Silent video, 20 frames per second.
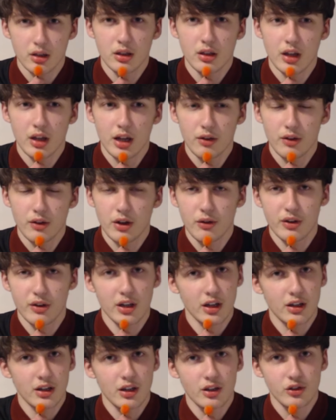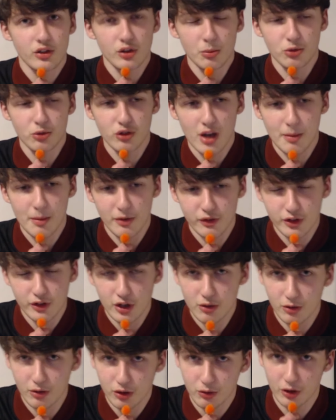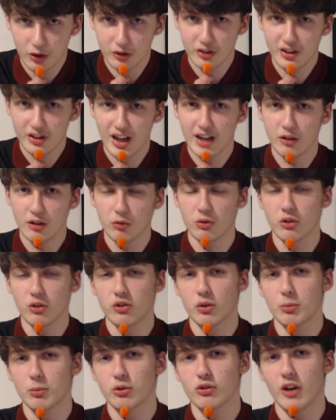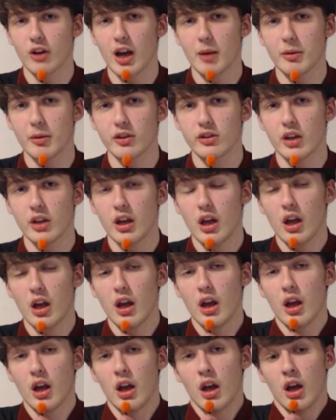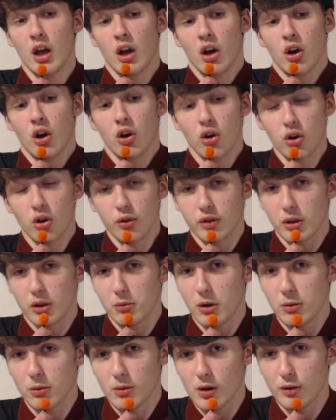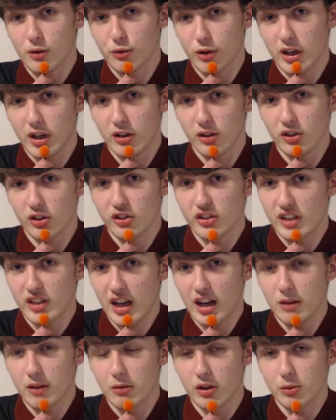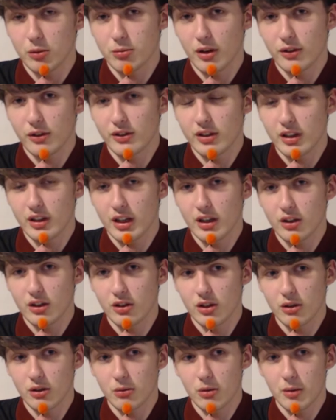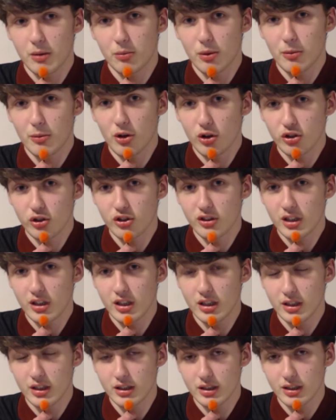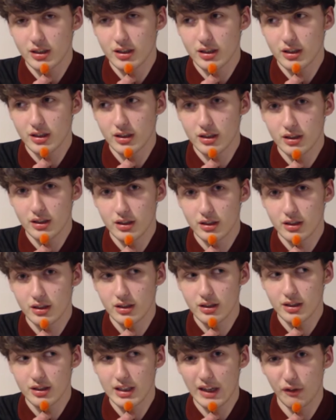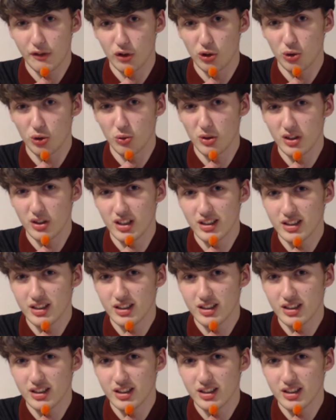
Like the video if you did. Subscribe if you're new, on the road to 900 subscribers. Hopefully World War III doesn't start whilst Bradford City are going to win promotion. Have a good one.